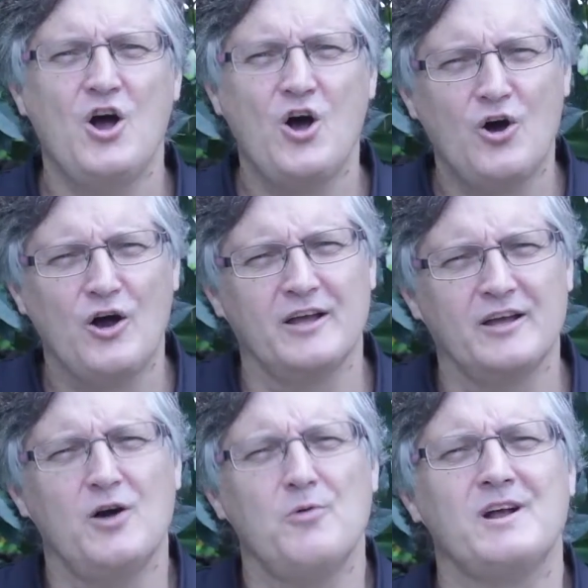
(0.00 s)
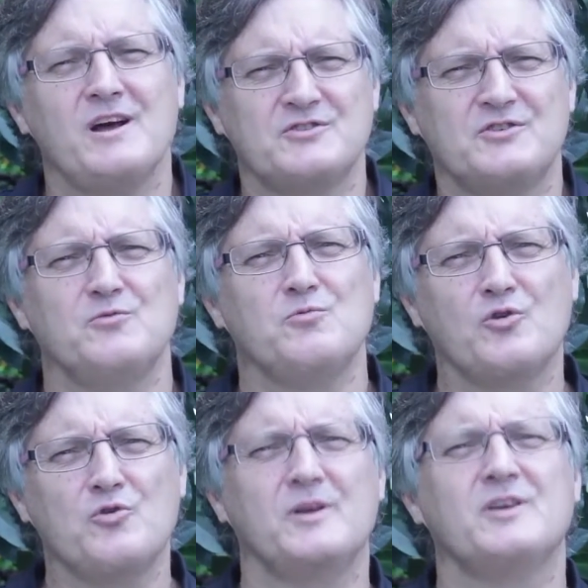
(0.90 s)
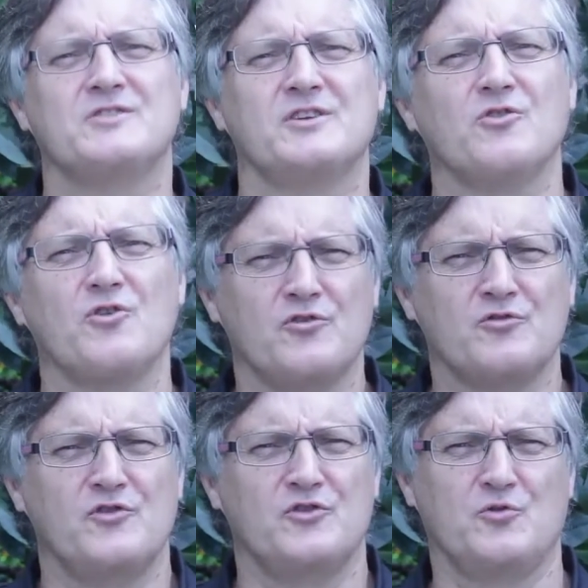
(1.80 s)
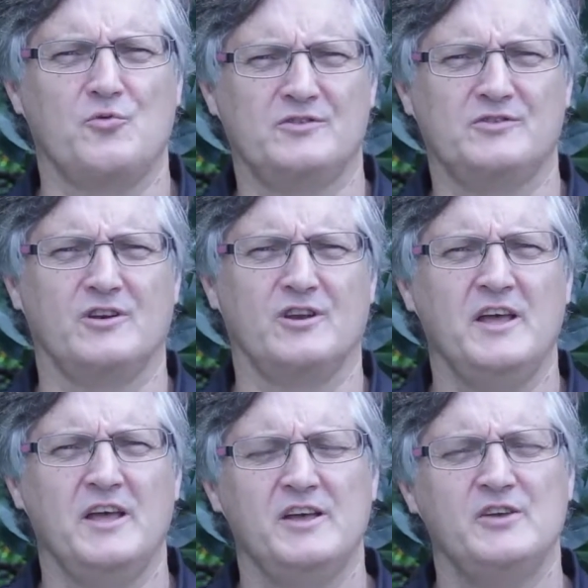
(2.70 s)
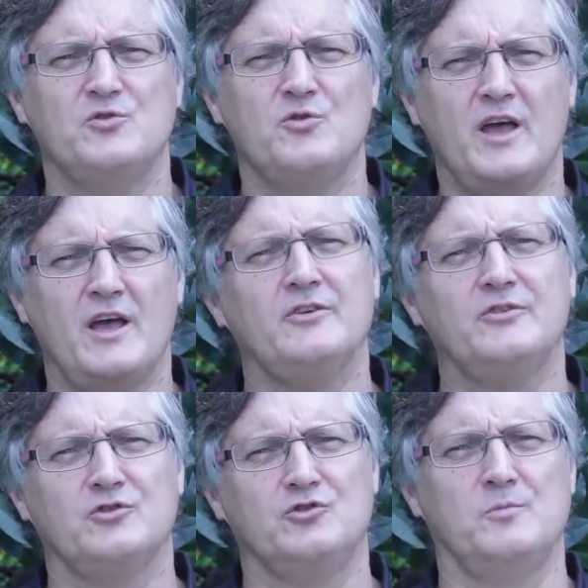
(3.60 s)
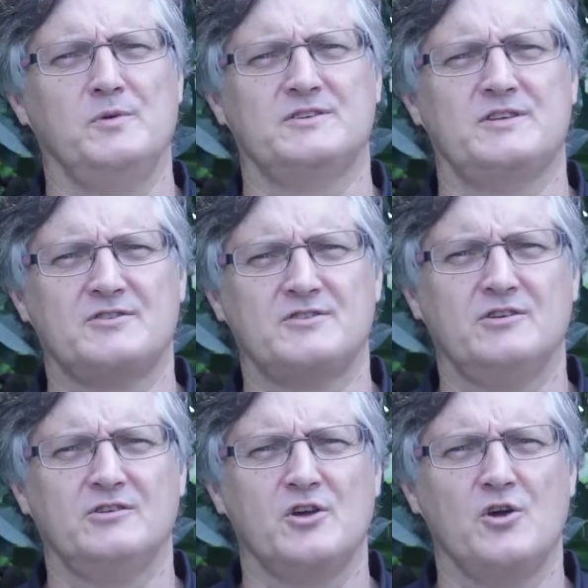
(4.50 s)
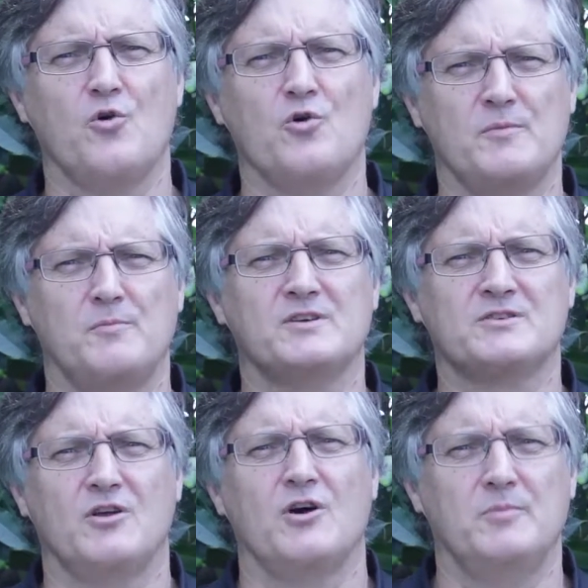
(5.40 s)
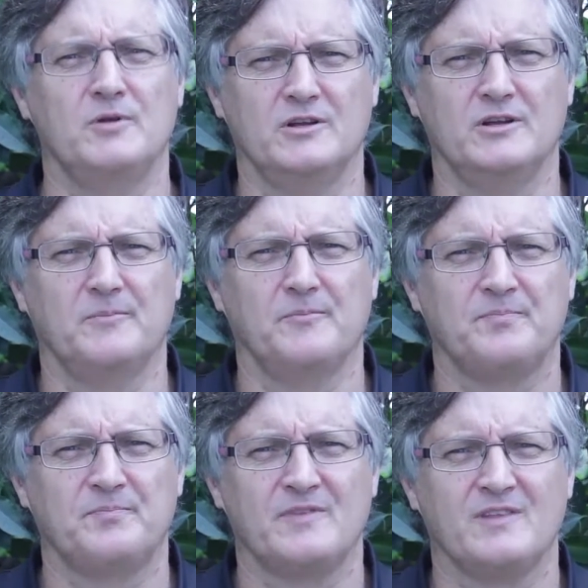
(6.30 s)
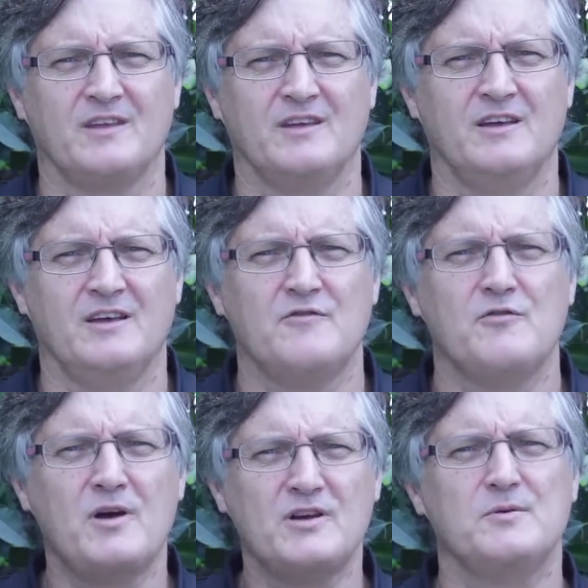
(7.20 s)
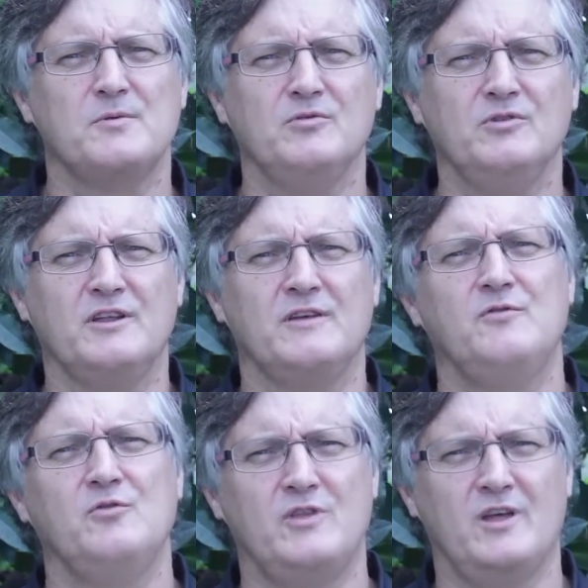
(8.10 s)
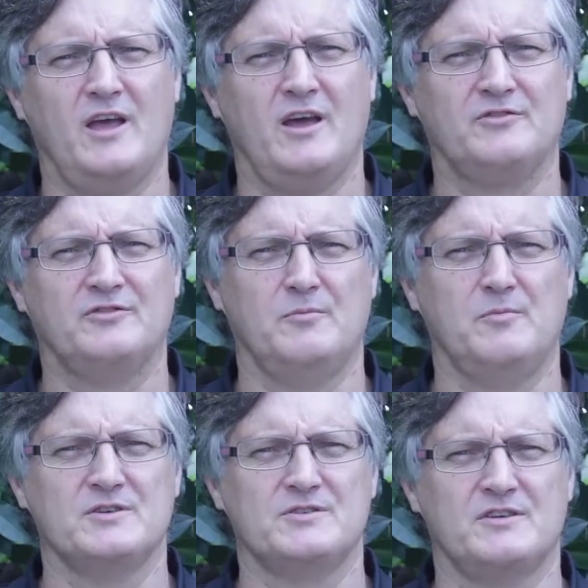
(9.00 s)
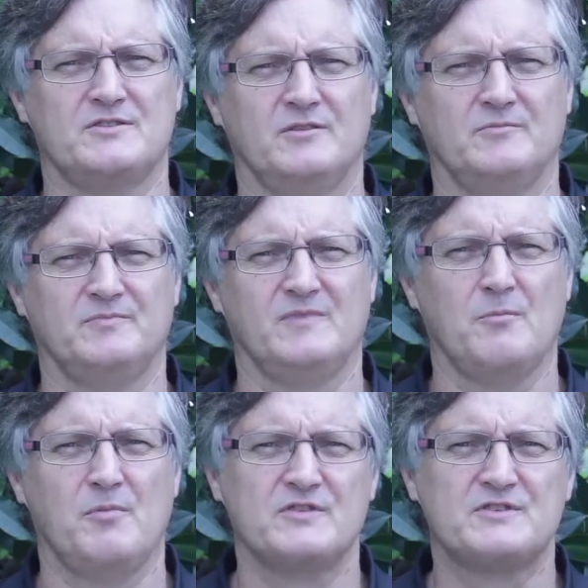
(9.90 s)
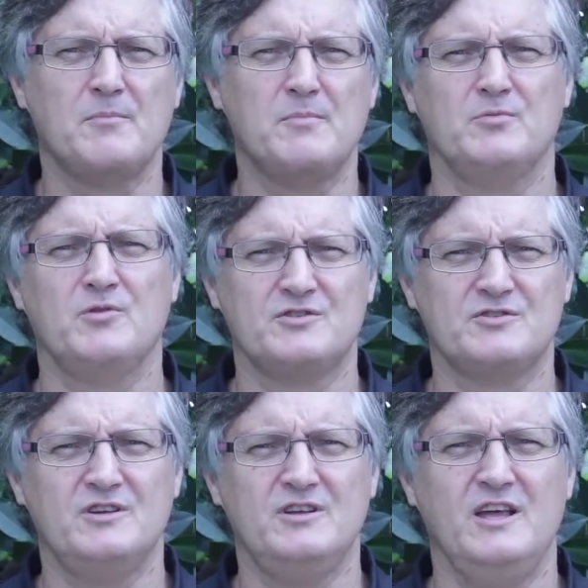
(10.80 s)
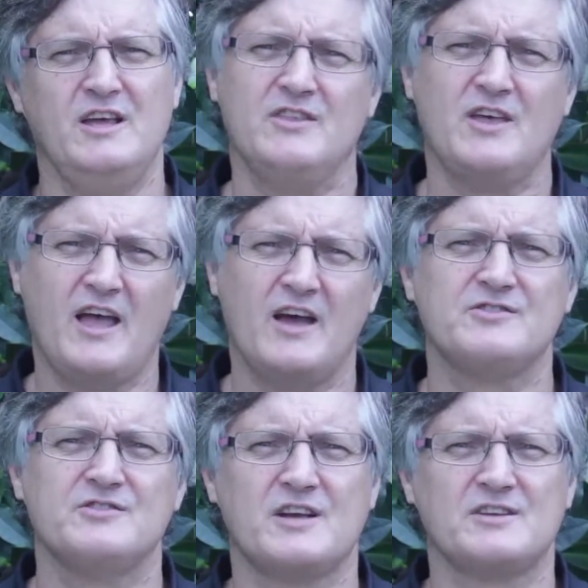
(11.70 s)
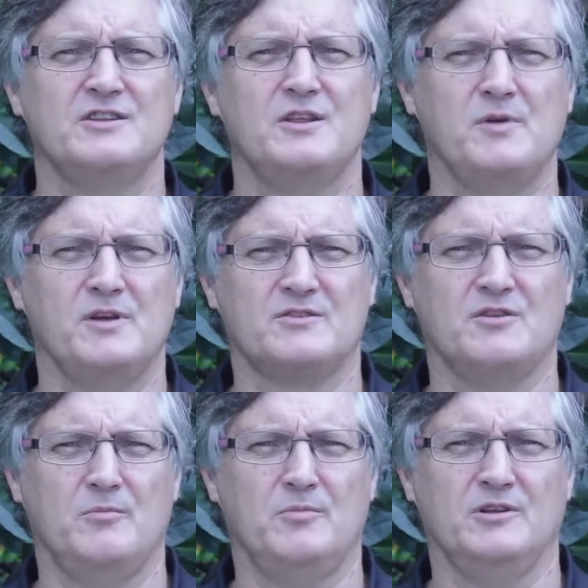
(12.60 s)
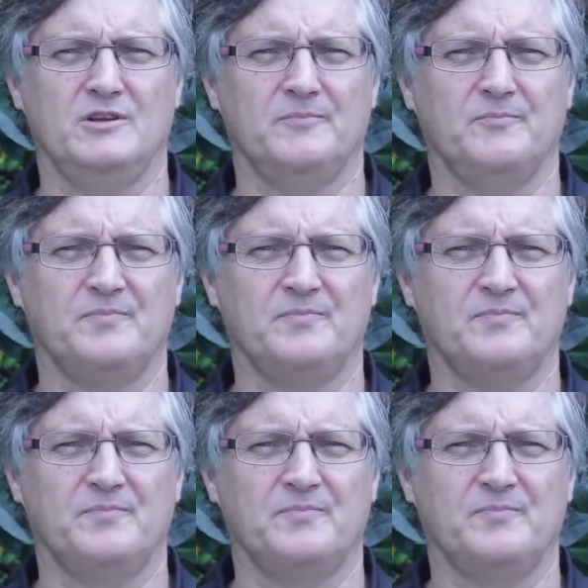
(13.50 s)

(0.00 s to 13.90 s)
Hi, I want to ask you what could be considered a controversial question. Is your house your biggest asset or your biggest liability? For most people, they view their house as their biggest asset. But for some people I see, the house is actually their biggest liability.